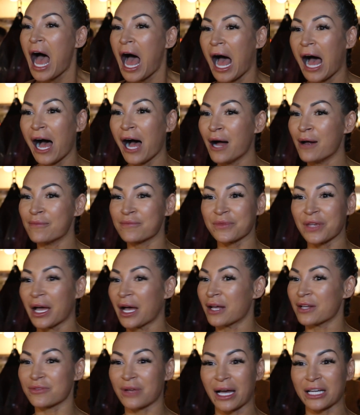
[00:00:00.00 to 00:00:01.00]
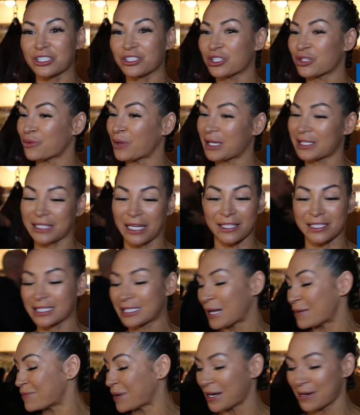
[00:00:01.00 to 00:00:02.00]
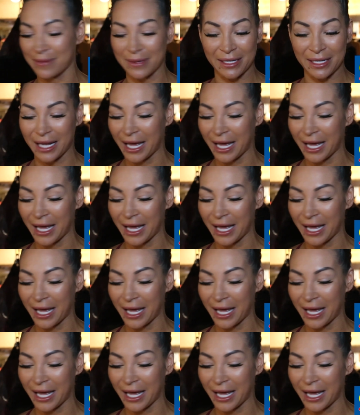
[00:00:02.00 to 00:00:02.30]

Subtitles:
Astrid Wett's getting slipped, baby.